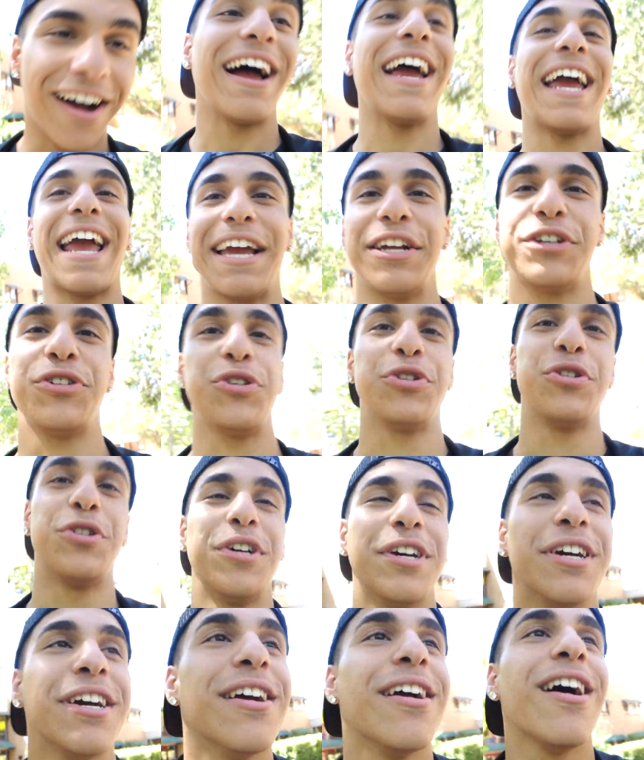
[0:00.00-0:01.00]
I hate
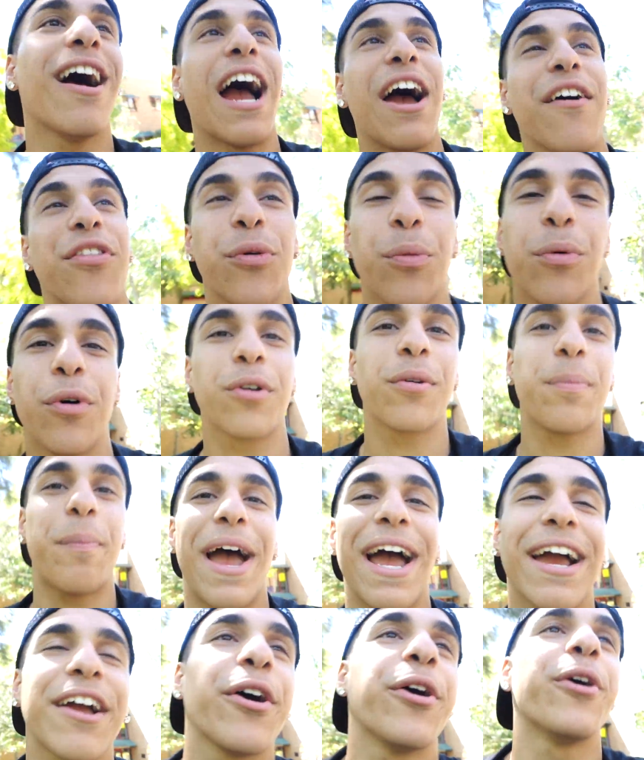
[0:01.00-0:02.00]
you. I have to walk
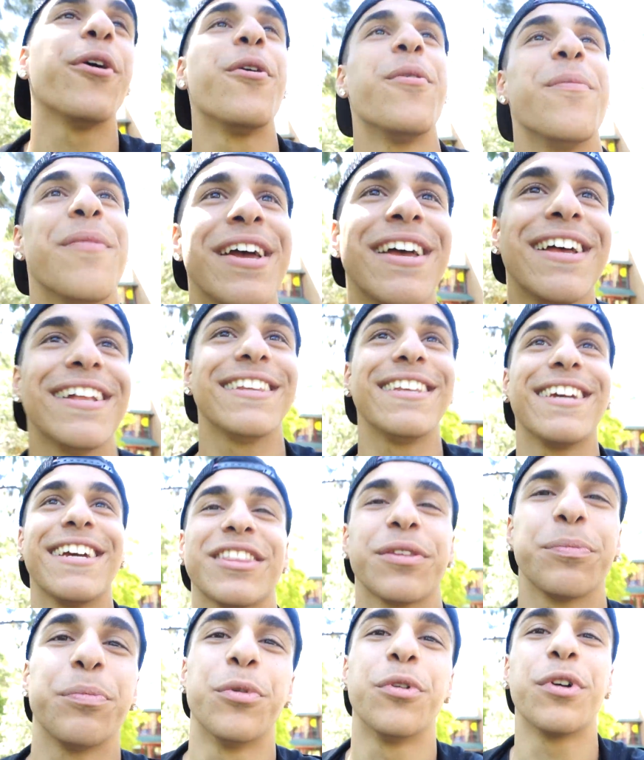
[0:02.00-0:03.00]
back home to
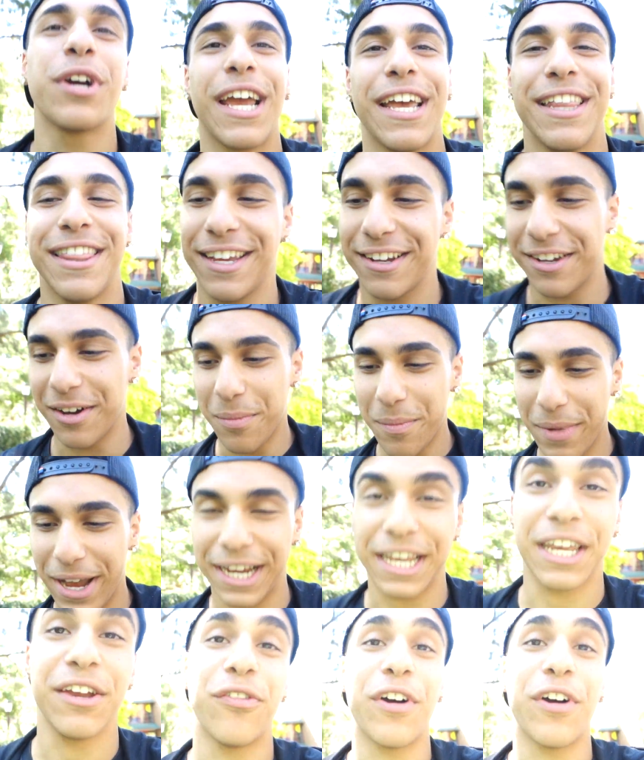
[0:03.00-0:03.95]
get the book and then come back.